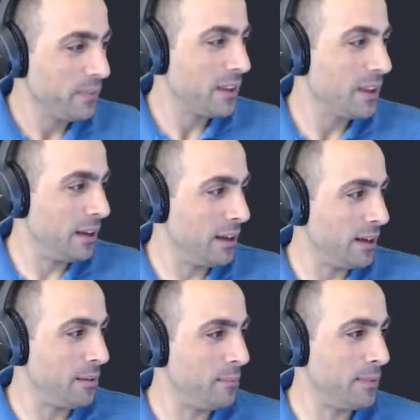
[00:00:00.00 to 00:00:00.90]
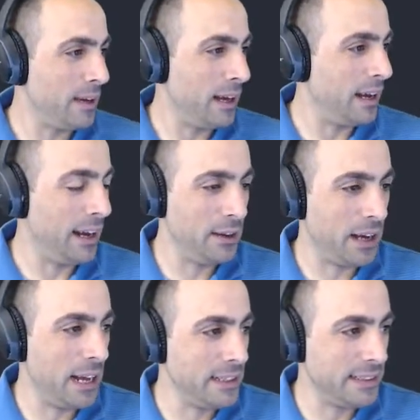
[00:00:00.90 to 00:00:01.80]

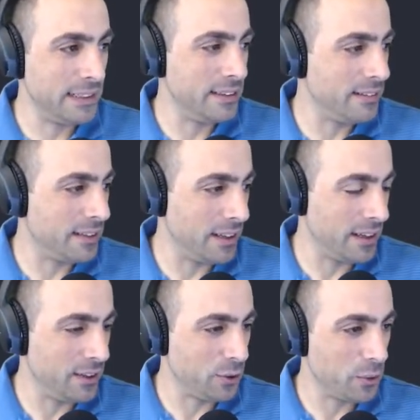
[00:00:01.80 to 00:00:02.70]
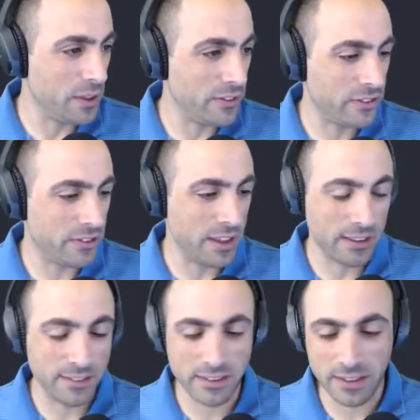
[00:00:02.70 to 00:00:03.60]
I didn't do these
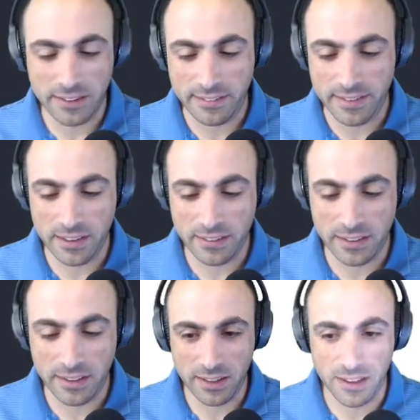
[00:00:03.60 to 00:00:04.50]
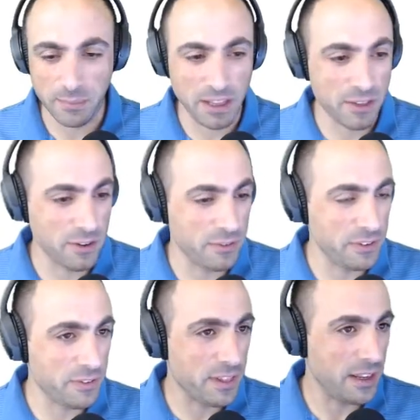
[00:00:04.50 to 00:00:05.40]
things in my
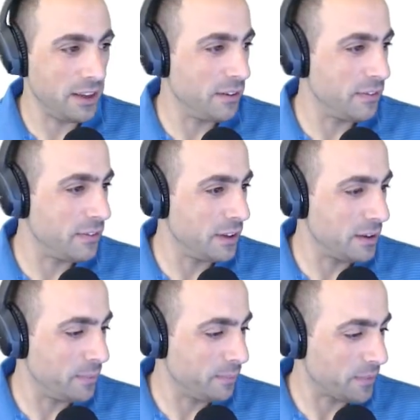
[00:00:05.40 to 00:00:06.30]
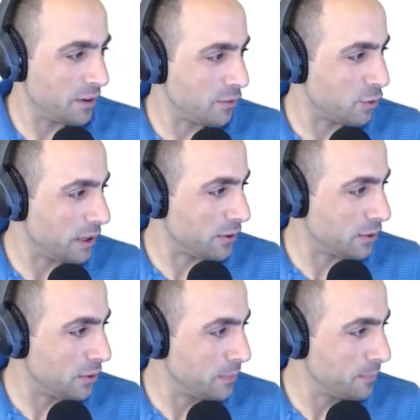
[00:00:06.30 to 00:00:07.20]
35th day of trying to
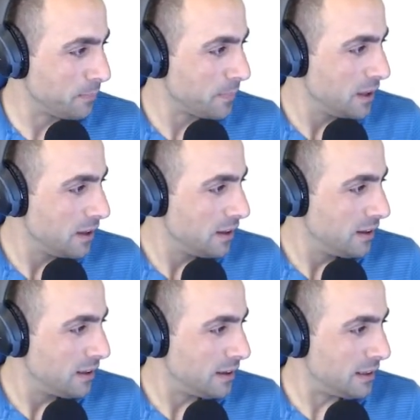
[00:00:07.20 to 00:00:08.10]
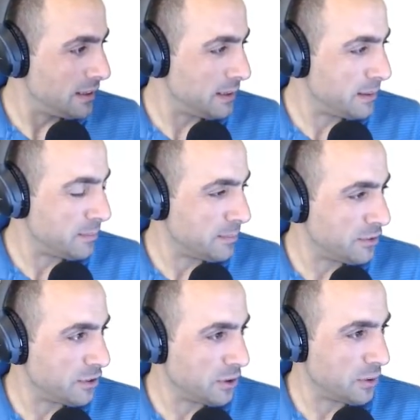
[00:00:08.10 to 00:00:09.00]
code.
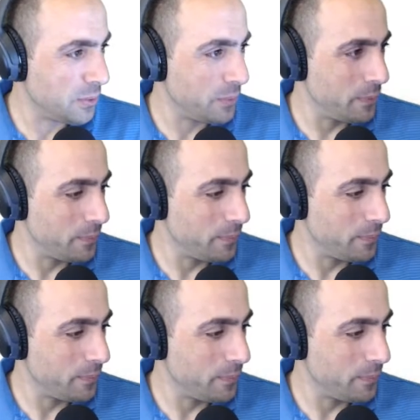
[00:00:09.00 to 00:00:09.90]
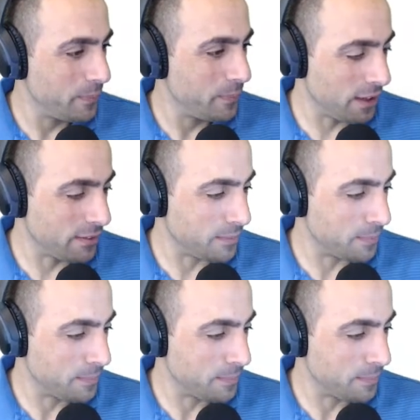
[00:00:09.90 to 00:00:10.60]
So that's pretty awesome.